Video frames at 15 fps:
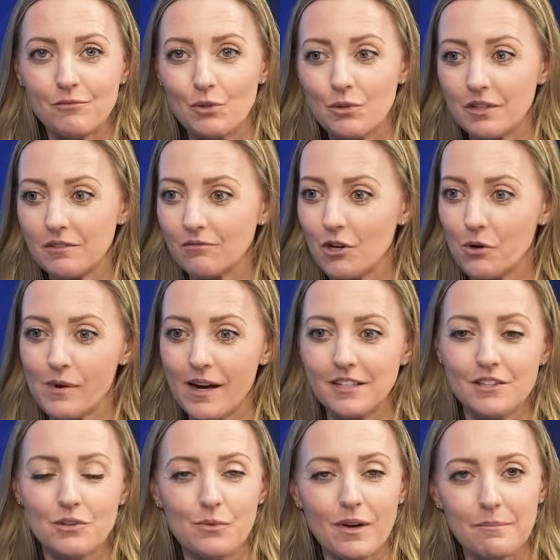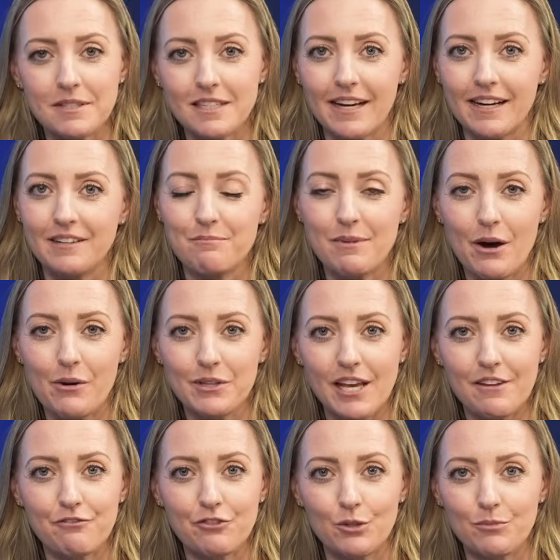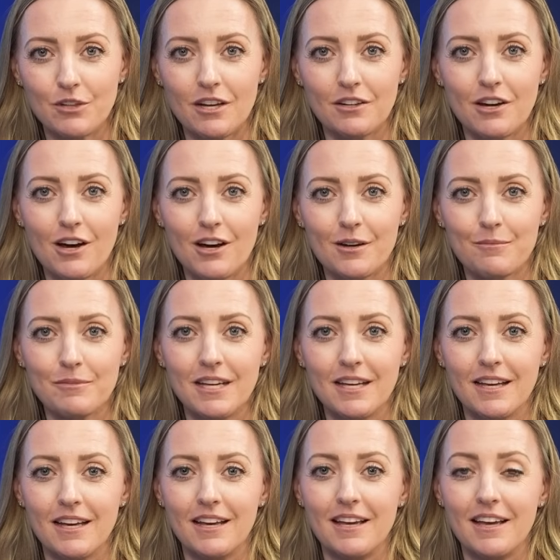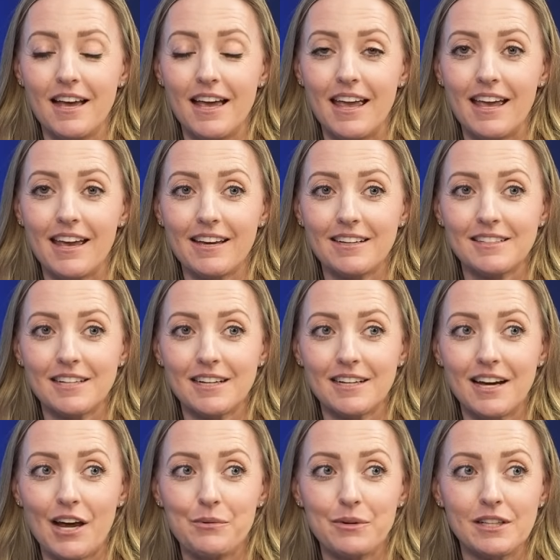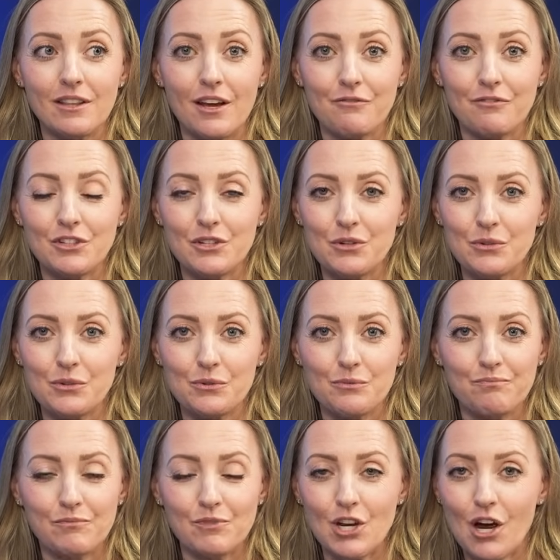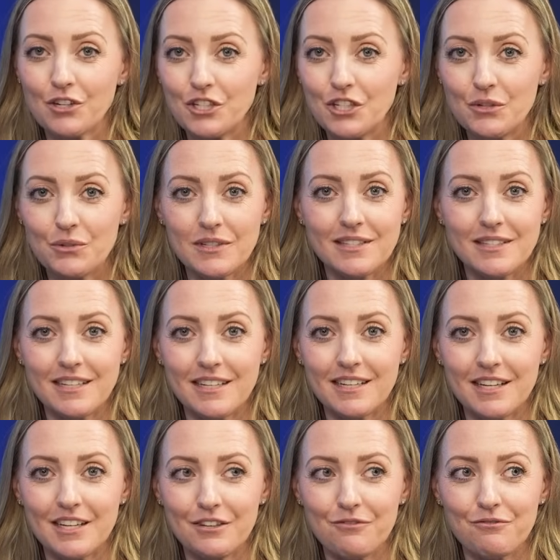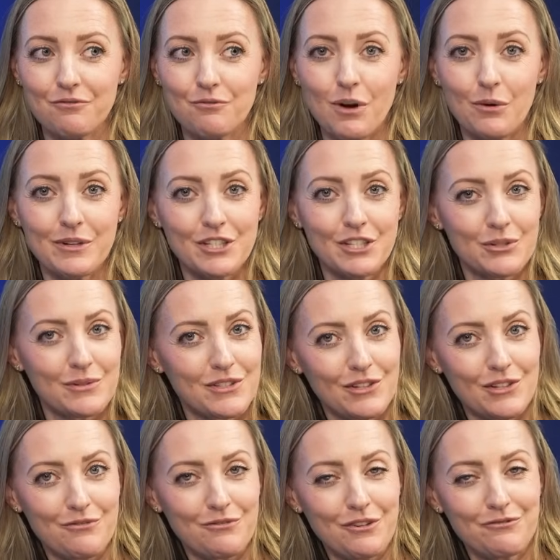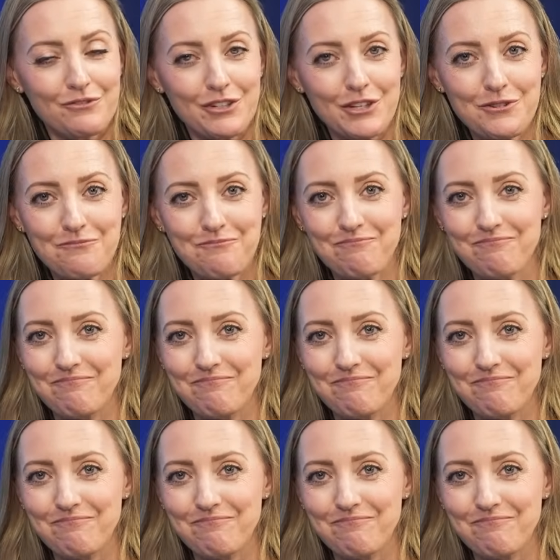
You can go right to the website, empowerlifegroup.com. And I would love to talk to you to see if what we do is a good fit for you.